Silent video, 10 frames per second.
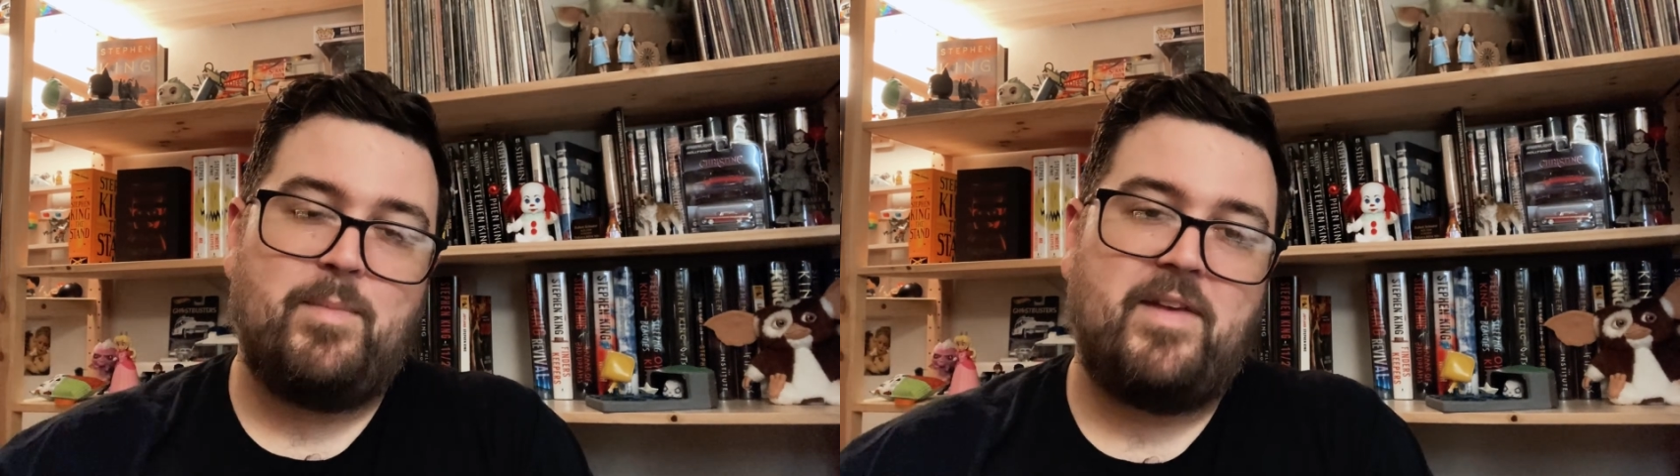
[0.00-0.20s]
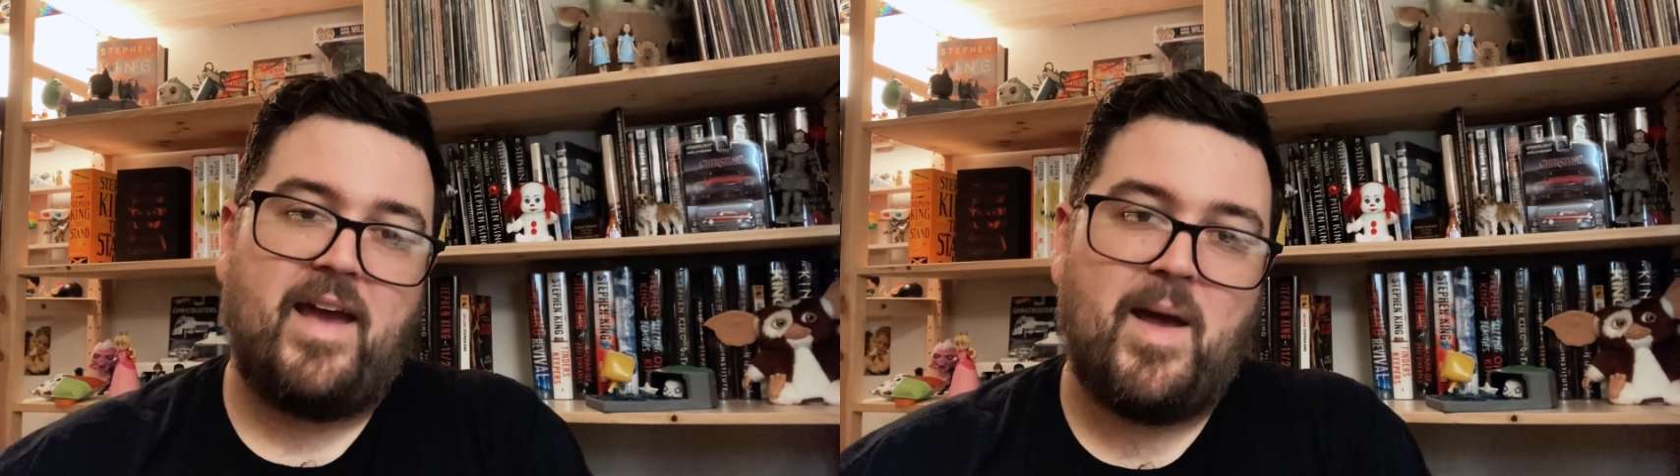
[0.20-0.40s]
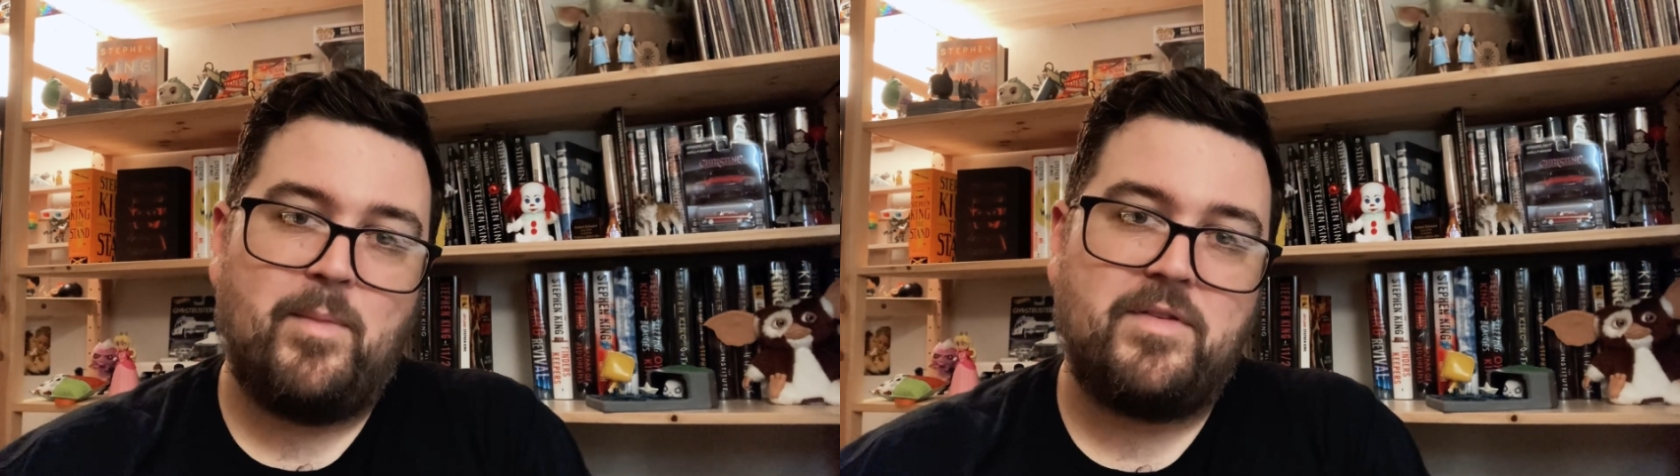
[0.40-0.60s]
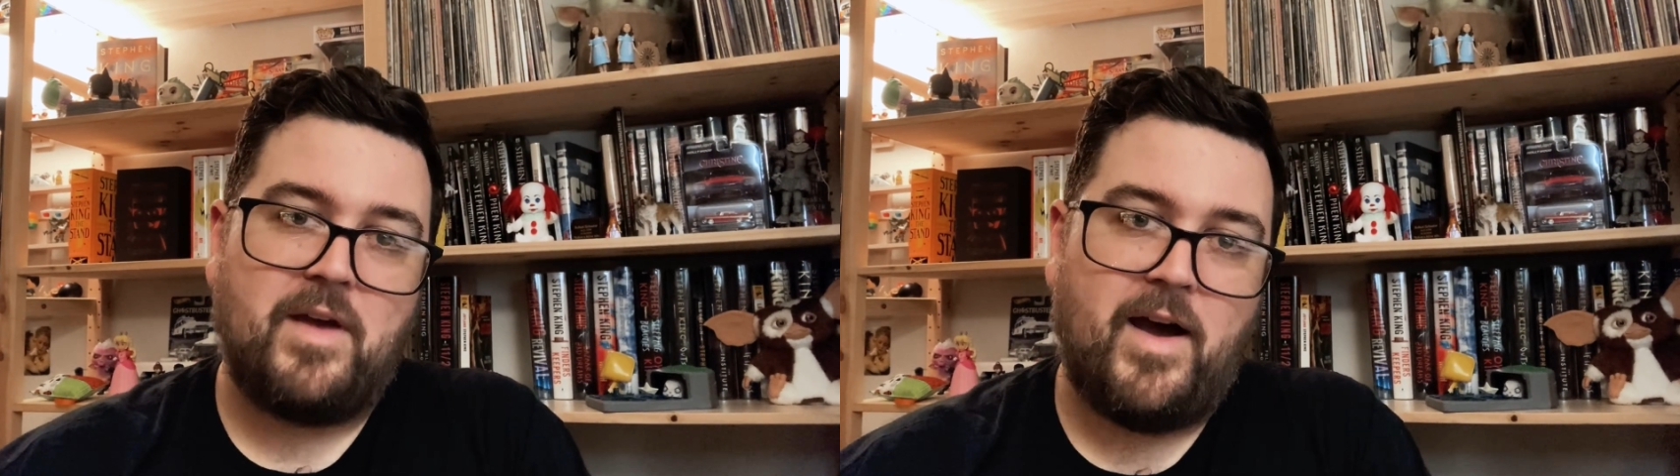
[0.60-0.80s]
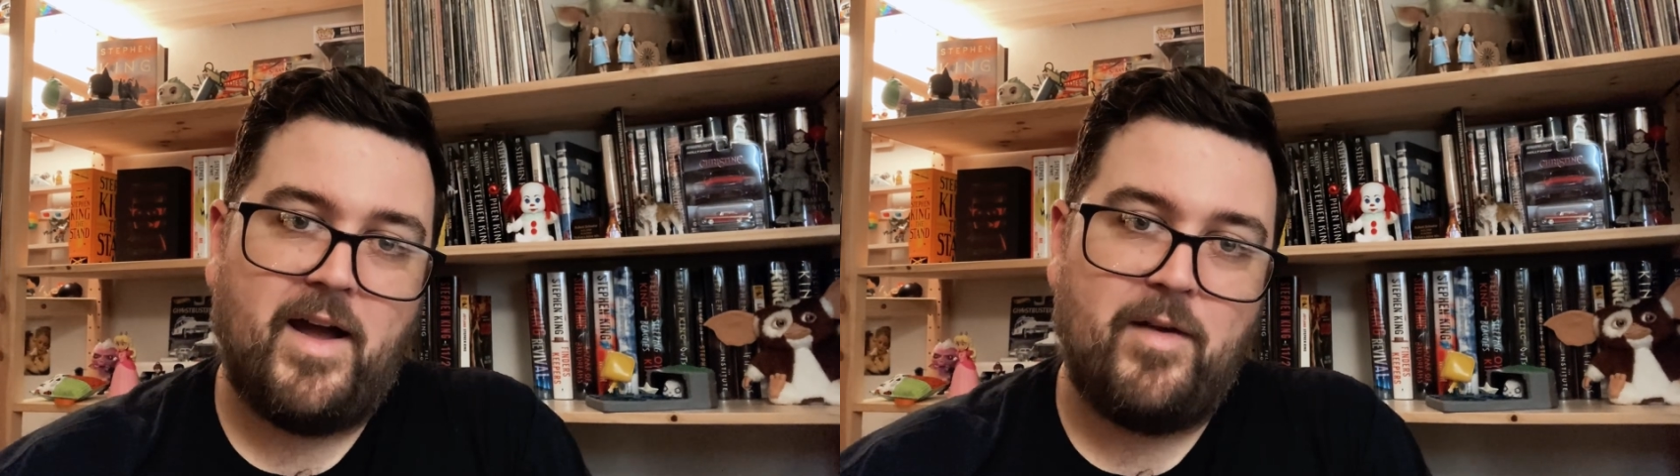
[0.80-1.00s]
tabs
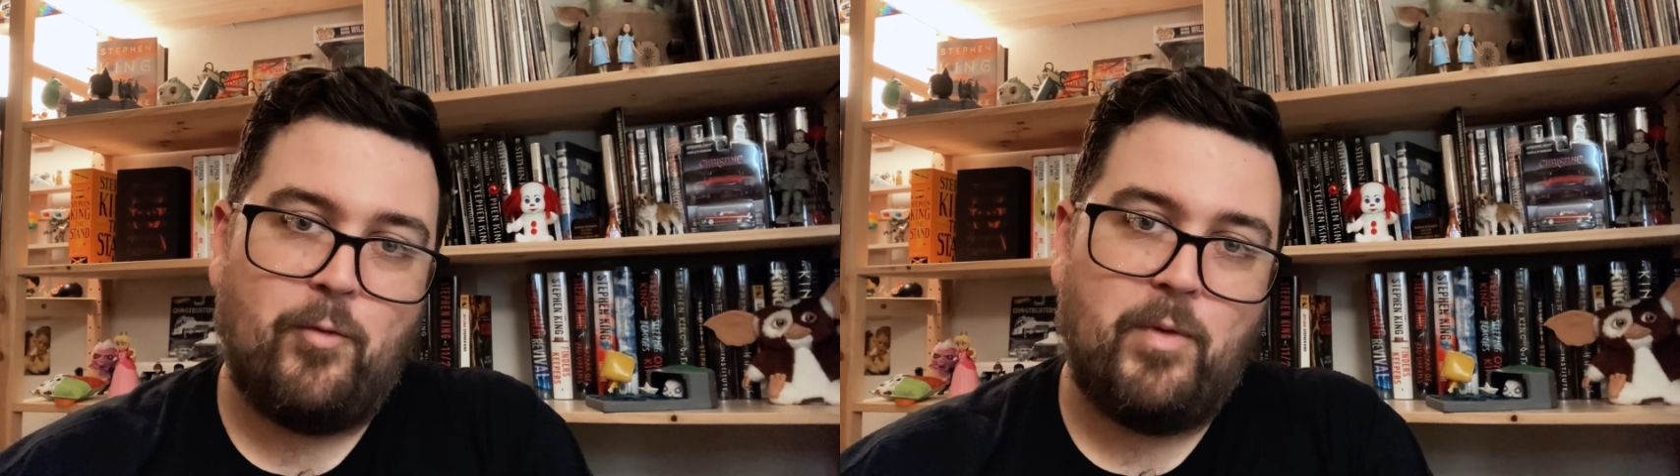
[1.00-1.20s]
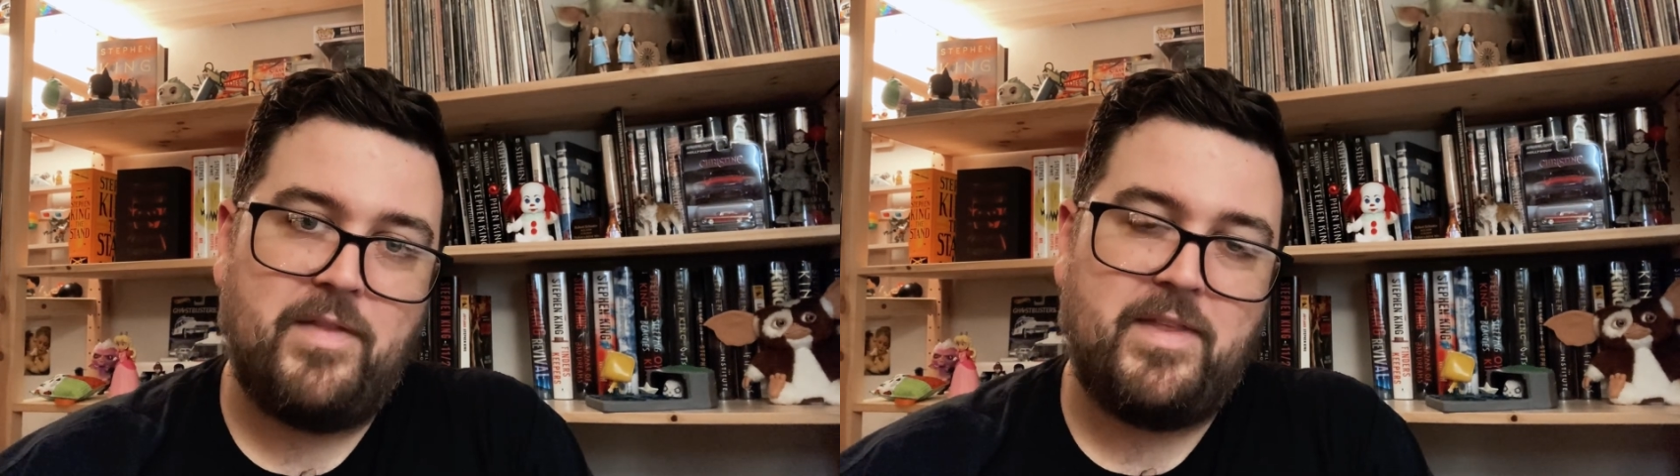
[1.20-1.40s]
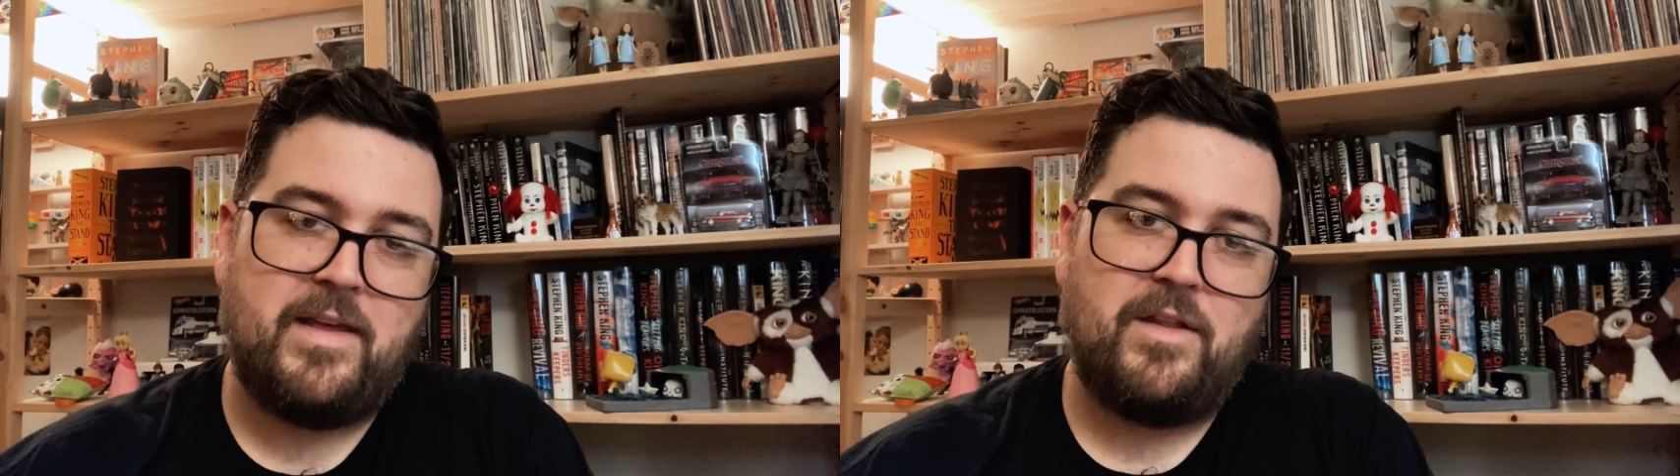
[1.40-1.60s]
on what the